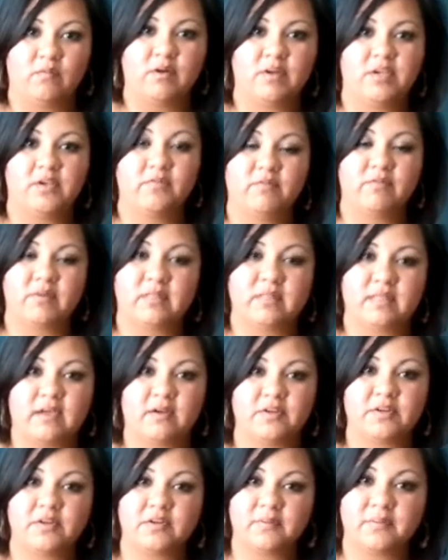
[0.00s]
where you
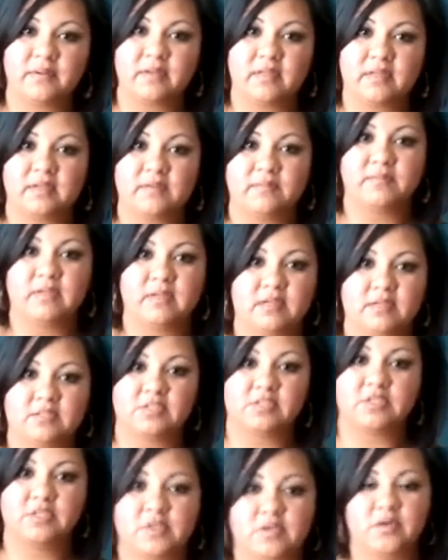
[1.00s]
withheld your opinion
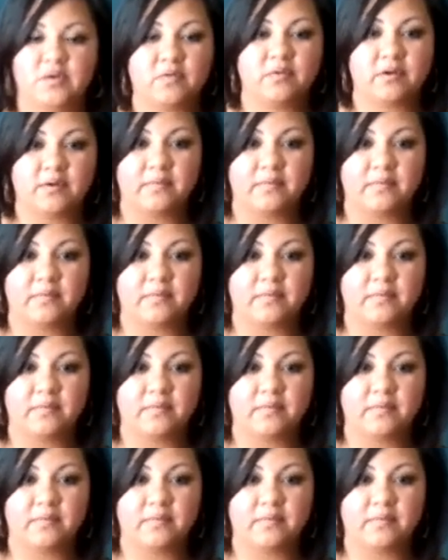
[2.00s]
because you